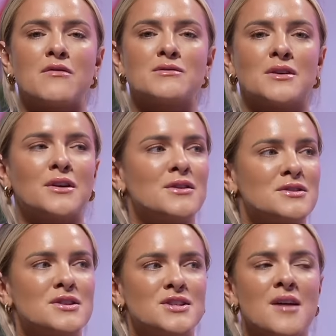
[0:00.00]
I was going to go to
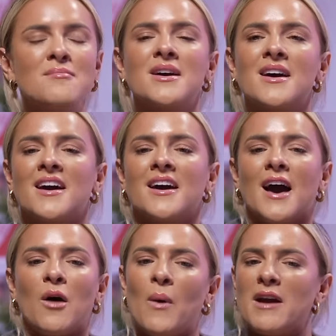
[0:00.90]
the gym
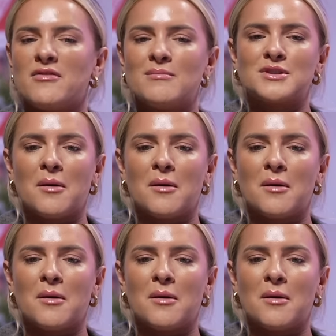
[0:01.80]
and wait for him to